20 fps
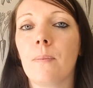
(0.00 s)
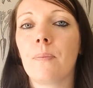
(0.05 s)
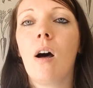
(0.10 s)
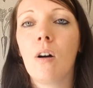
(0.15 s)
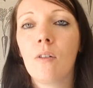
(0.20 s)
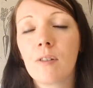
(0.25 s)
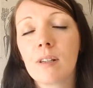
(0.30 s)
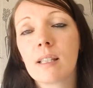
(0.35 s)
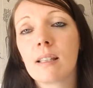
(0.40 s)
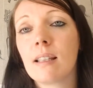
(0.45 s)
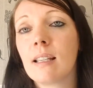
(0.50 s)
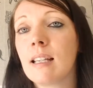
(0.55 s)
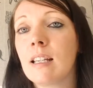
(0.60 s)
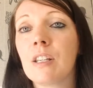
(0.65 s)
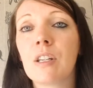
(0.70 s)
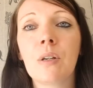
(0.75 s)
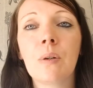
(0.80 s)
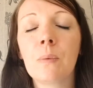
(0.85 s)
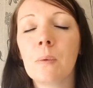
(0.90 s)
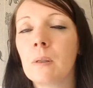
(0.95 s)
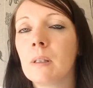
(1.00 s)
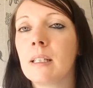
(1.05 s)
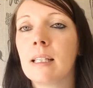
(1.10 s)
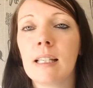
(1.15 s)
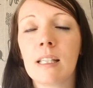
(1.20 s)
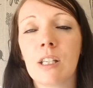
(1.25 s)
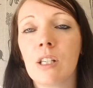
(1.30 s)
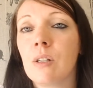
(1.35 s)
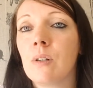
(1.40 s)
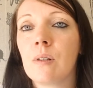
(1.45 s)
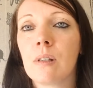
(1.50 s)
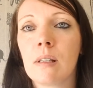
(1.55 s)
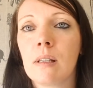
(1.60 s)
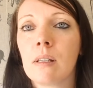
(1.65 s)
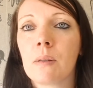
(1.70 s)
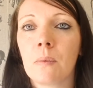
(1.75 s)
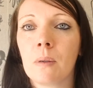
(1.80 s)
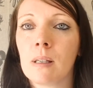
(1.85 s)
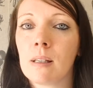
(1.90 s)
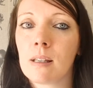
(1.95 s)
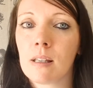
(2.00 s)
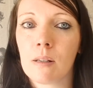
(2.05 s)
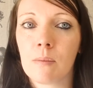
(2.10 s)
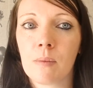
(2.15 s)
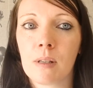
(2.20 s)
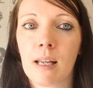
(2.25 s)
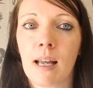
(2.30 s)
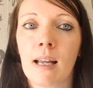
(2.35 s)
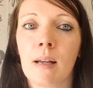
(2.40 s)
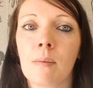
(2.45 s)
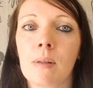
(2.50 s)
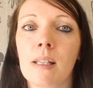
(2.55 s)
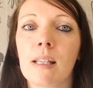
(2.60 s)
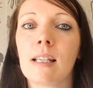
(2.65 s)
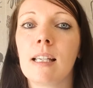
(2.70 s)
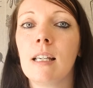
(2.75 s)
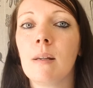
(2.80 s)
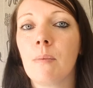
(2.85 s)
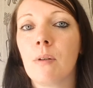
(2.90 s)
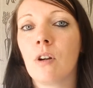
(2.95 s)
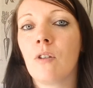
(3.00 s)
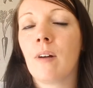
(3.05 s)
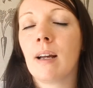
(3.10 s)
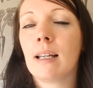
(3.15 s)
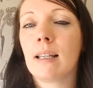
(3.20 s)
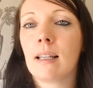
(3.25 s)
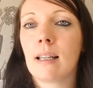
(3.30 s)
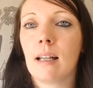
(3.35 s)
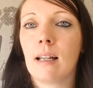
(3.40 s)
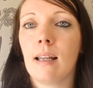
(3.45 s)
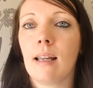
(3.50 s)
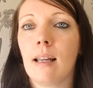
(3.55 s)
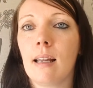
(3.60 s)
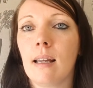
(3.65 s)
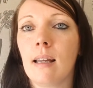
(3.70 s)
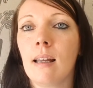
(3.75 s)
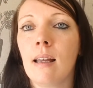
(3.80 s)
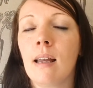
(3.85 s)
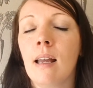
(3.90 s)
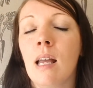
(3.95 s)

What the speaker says: Obviously, you will need to use these words sometimes to keep your writing clear,